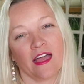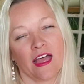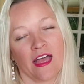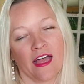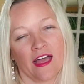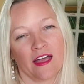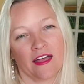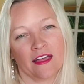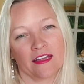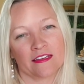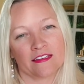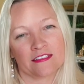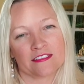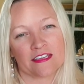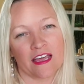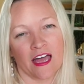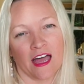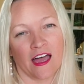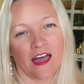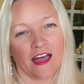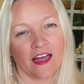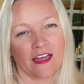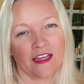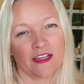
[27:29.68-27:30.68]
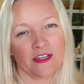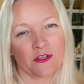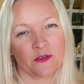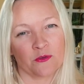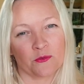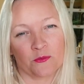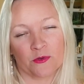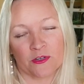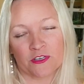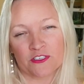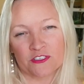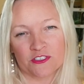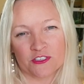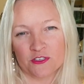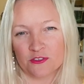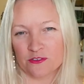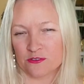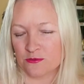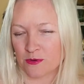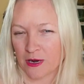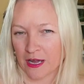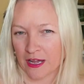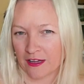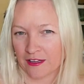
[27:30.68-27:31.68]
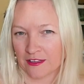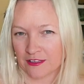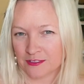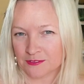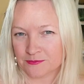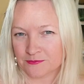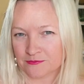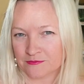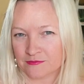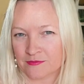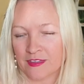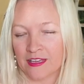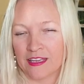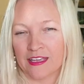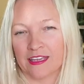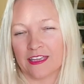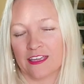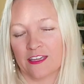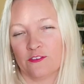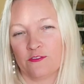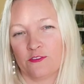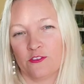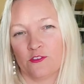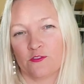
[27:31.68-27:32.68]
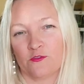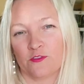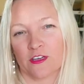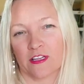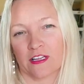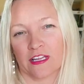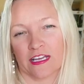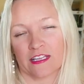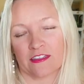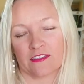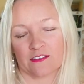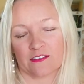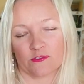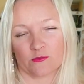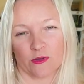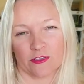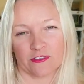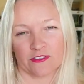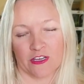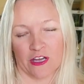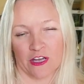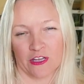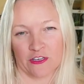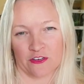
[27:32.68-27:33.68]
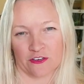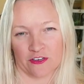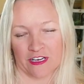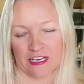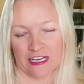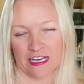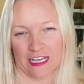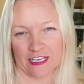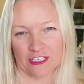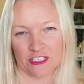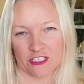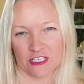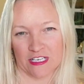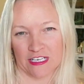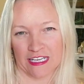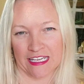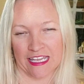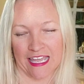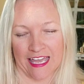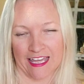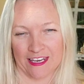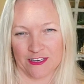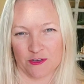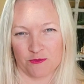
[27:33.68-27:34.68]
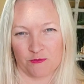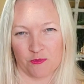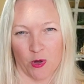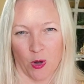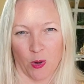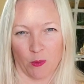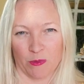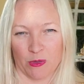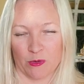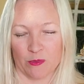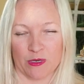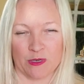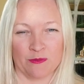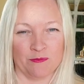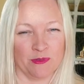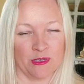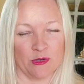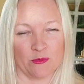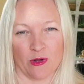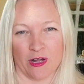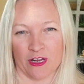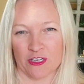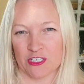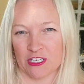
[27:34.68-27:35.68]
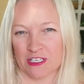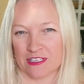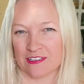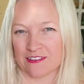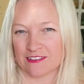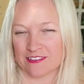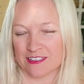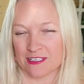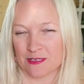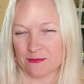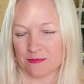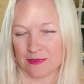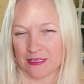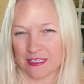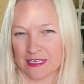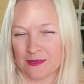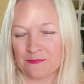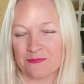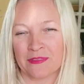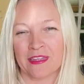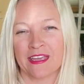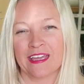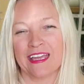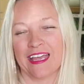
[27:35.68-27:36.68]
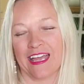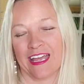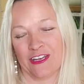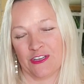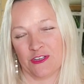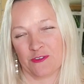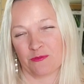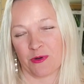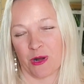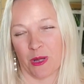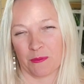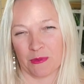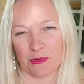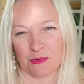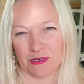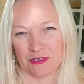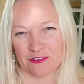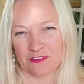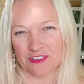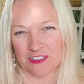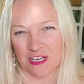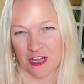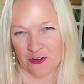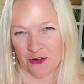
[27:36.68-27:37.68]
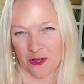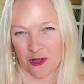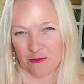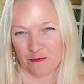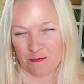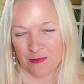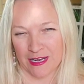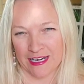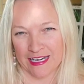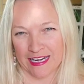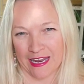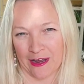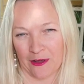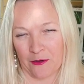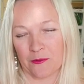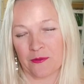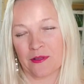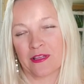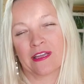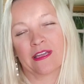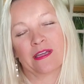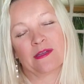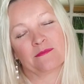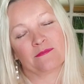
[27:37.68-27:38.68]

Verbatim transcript: And I wish you well. If you feel like this was not your connection, again, you probably wouldn't be watching this deeply and you probably would have shut off by now.